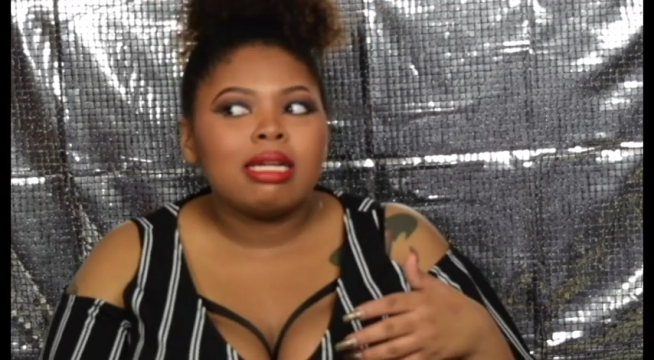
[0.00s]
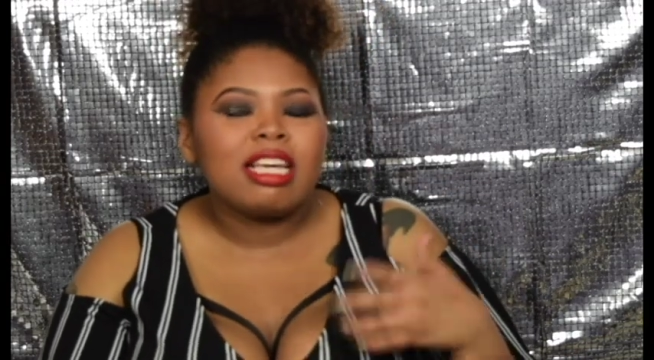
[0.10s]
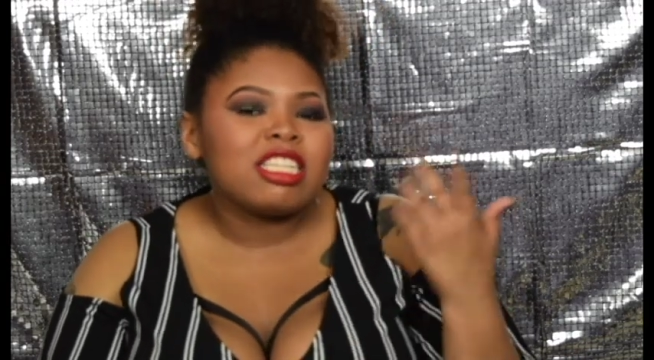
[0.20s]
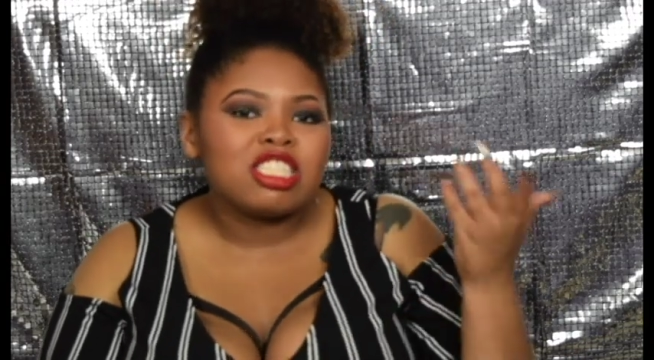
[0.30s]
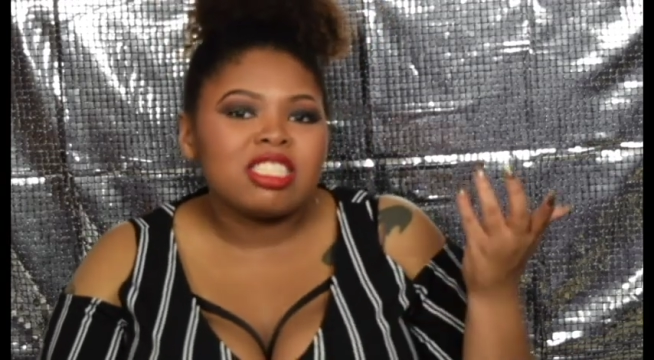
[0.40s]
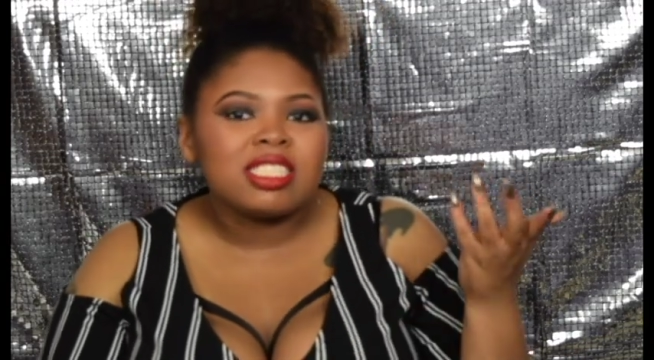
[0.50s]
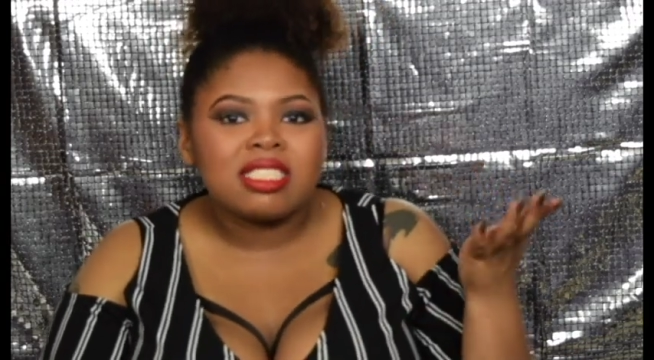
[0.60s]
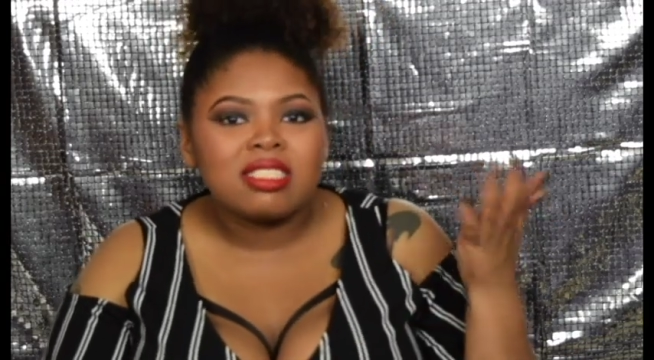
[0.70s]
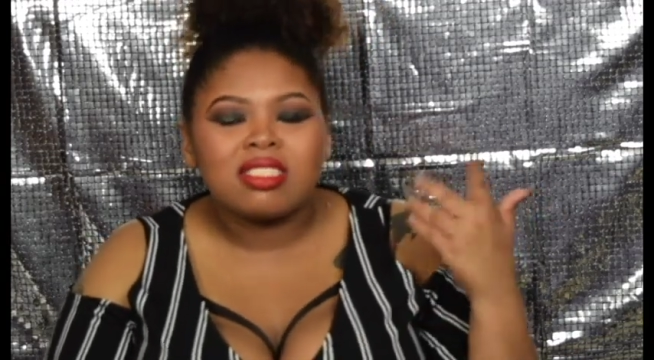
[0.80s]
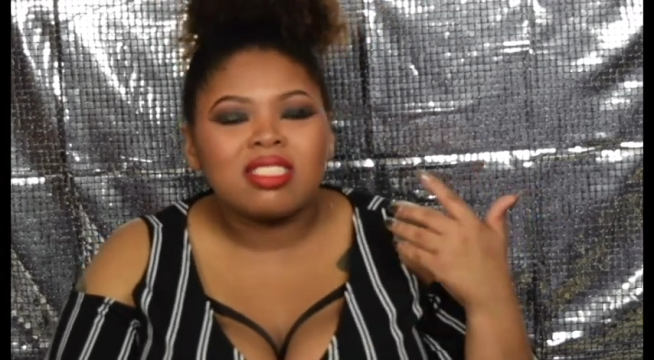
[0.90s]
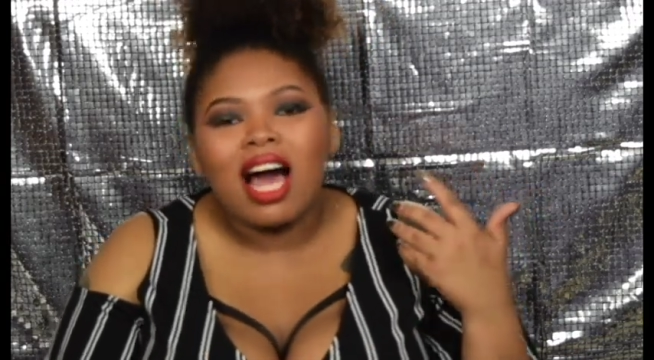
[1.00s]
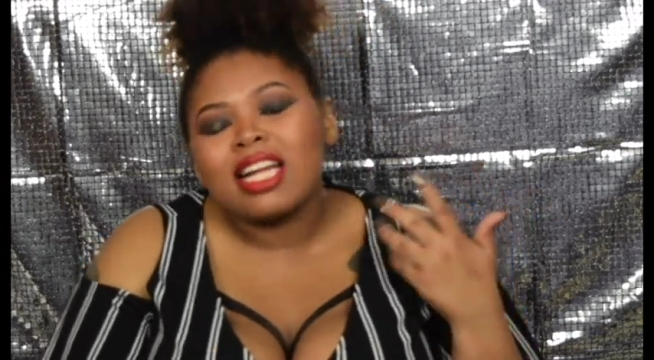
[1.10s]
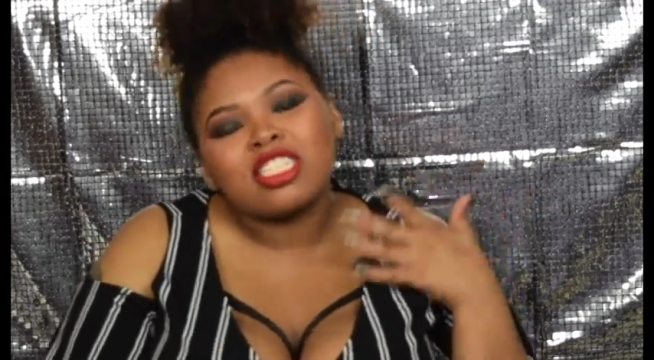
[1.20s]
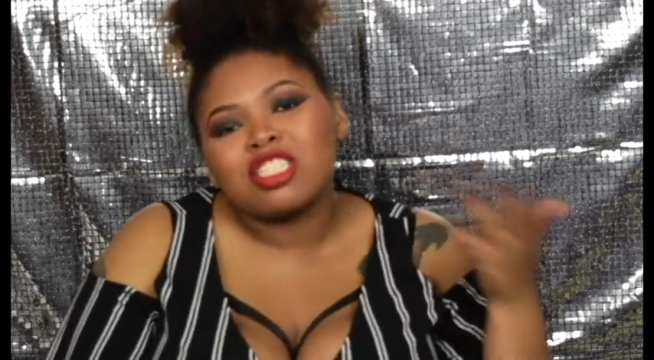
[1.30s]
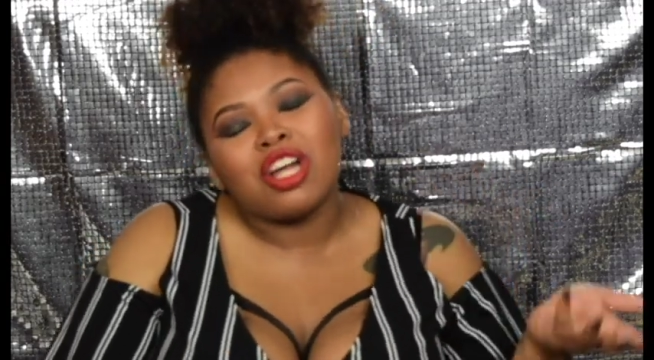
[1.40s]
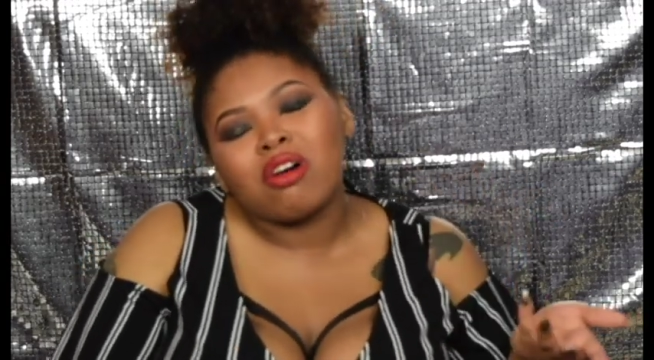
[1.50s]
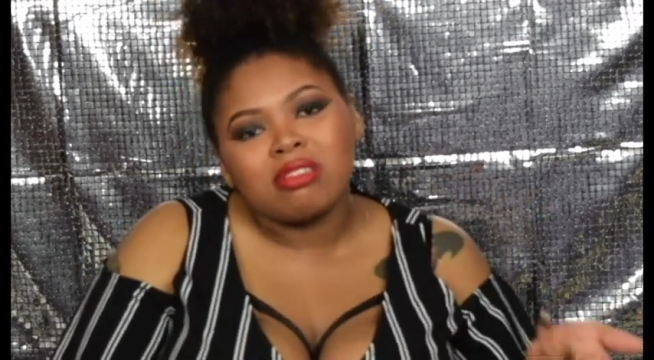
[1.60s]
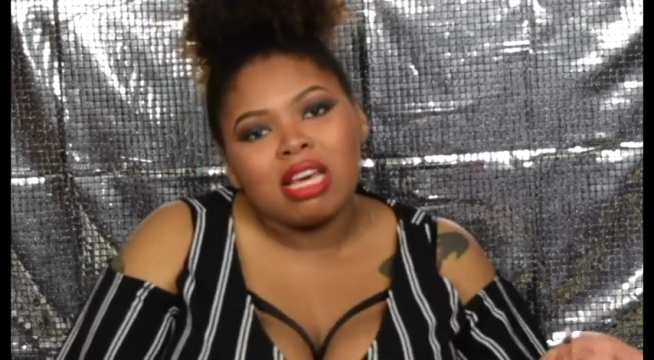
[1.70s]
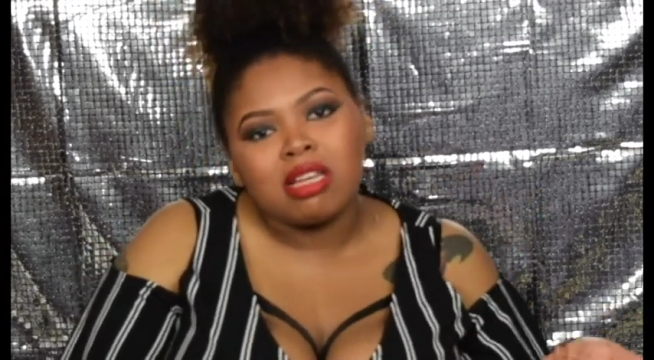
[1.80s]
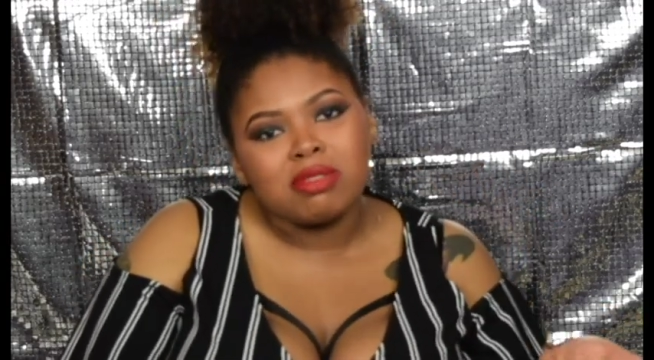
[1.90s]
It's just, I just don't
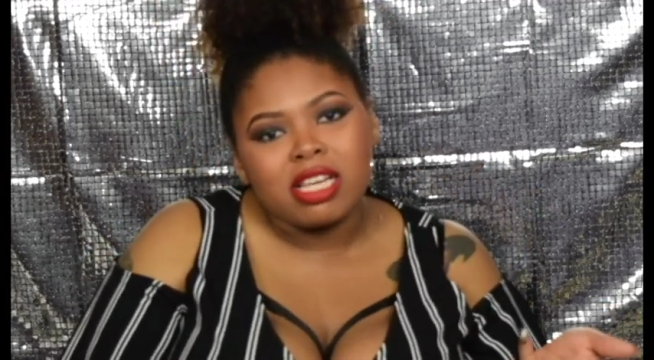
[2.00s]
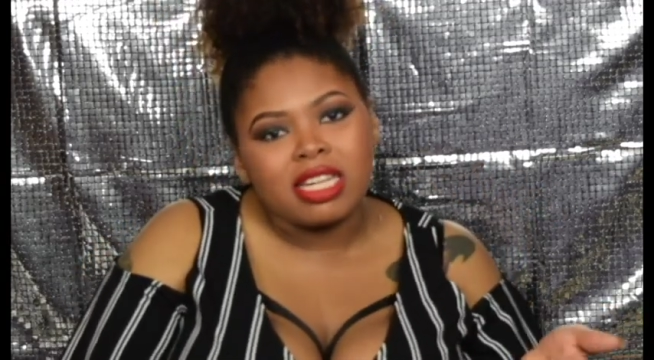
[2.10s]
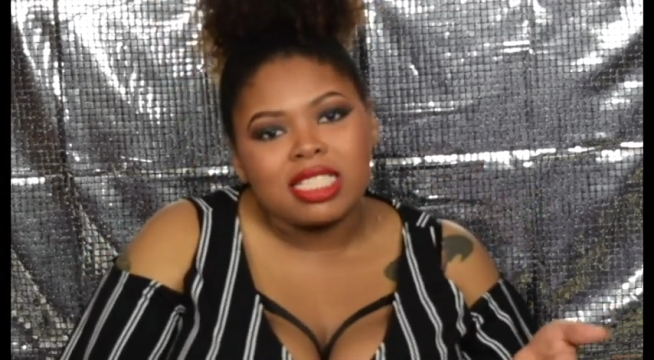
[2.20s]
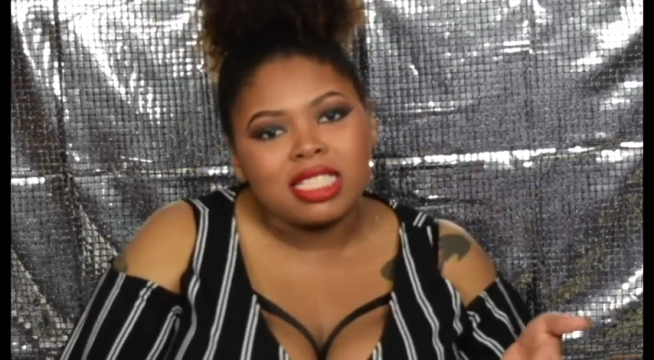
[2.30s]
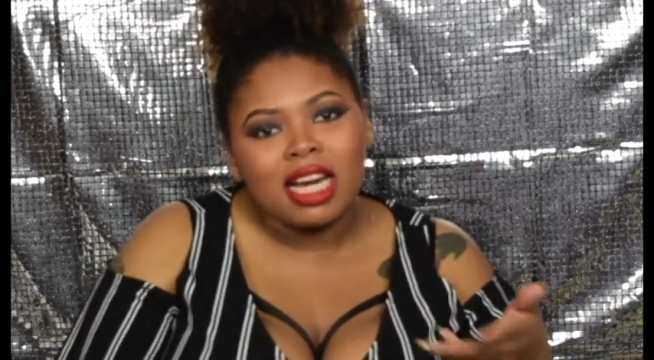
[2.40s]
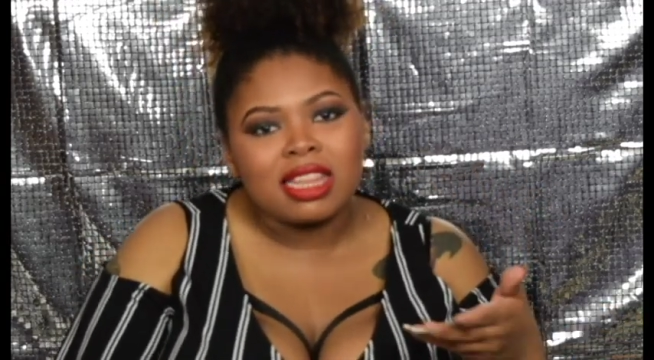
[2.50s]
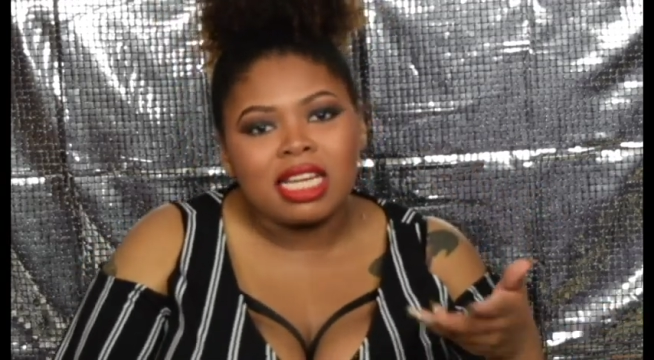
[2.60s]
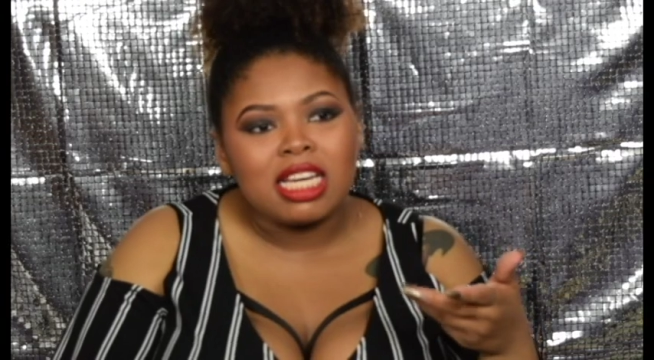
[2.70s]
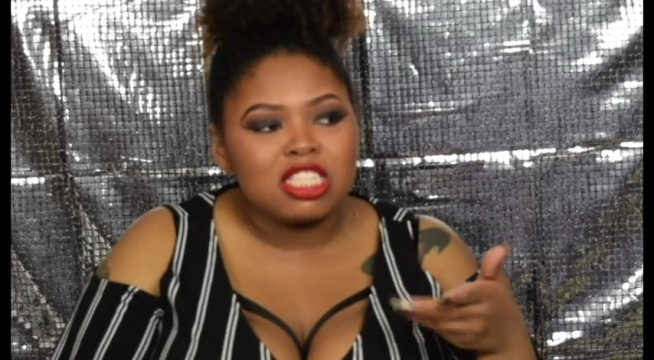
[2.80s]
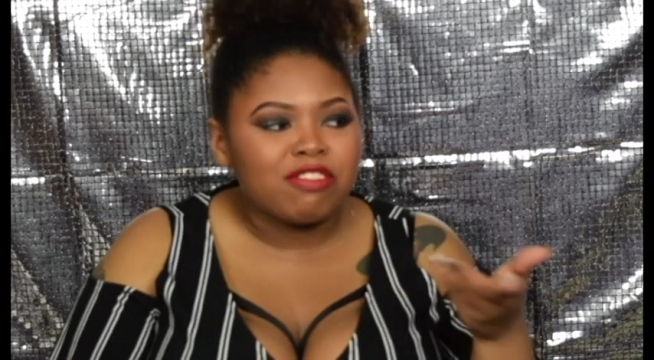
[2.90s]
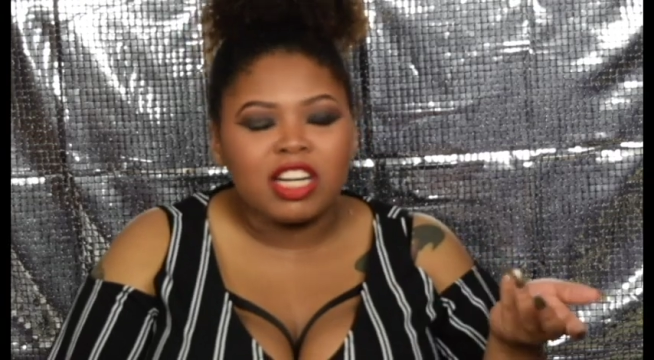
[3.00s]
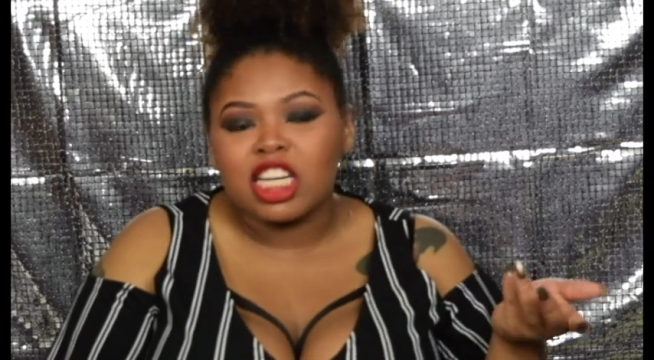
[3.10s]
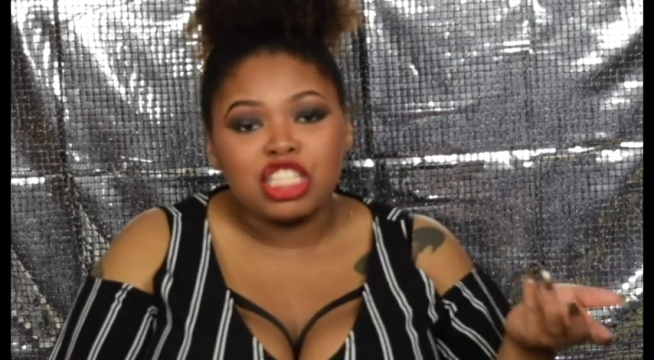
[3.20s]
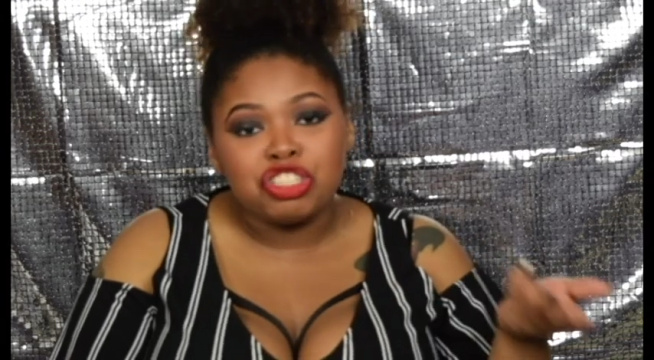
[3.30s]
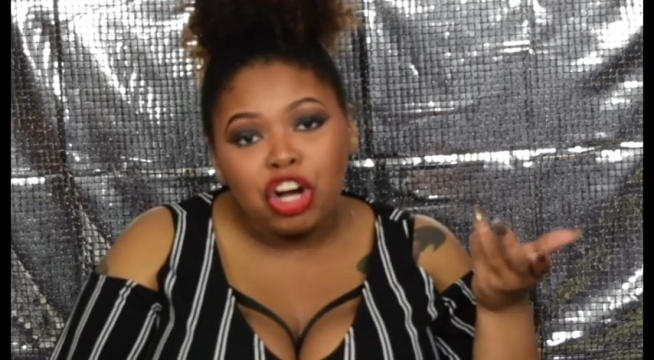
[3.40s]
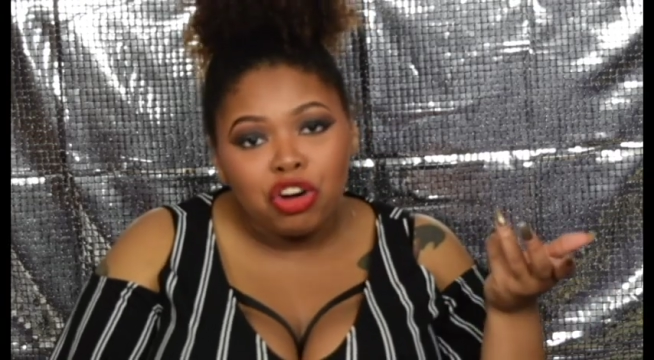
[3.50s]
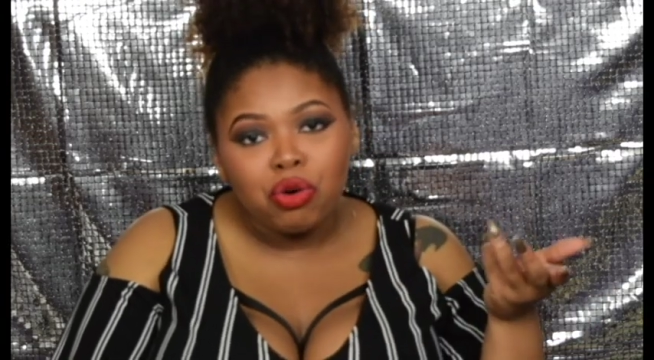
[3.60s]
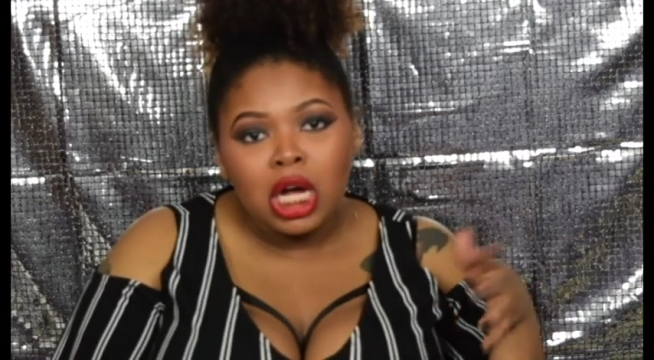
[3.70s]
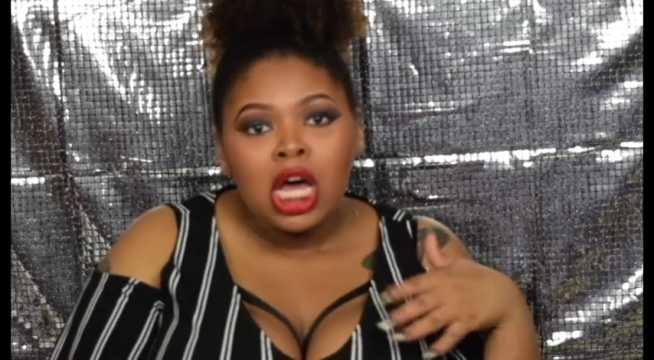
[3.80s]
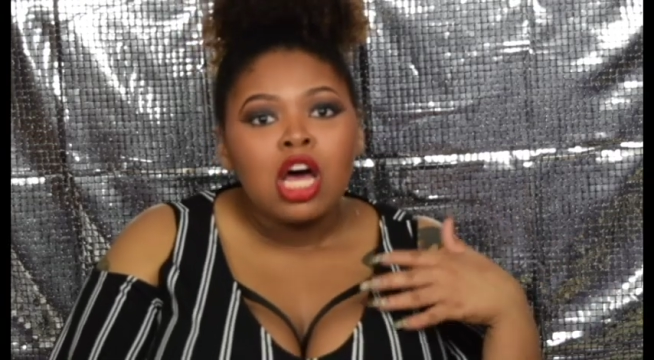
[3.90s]
take him seriously. I think he's a fucking joke.